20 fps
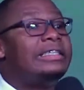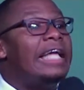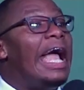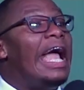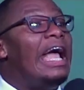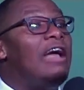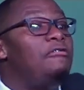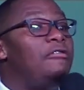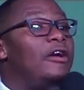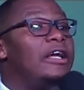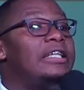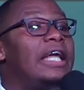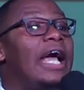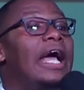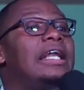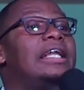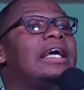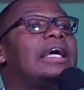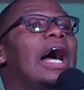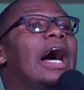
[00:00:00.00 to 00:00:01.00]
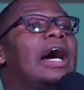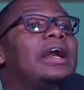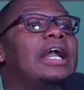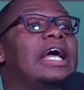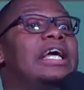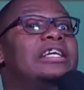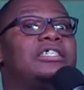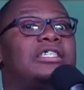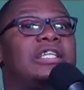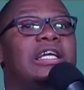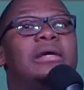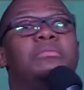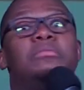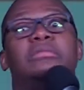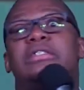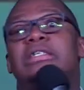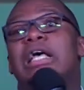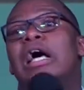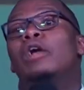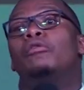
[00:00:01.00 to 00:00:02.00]
David encouraged
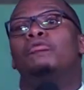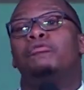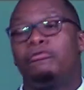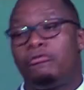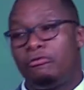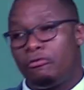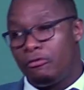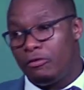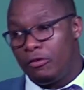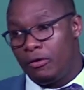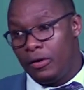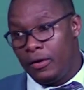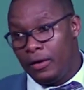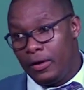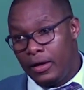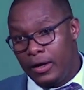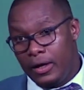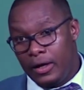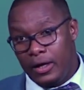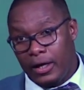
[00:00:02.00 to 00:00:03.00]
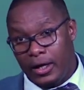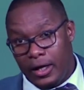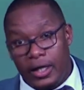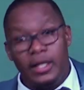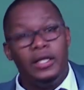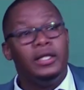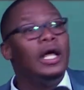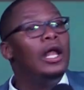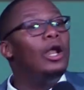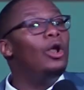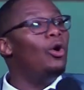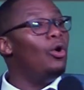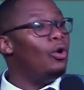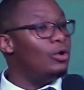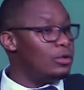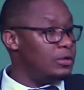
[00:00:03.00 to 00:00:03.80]
himself in the Lord.